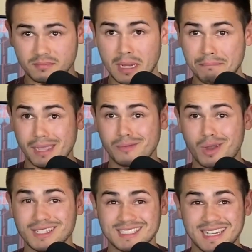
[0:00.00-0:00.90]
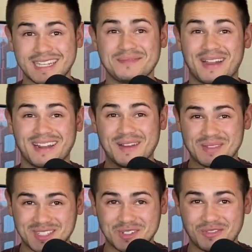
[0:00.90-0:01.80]
Benoit Sneaky might not
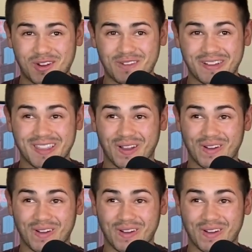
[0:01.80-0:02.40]
be too far away, though.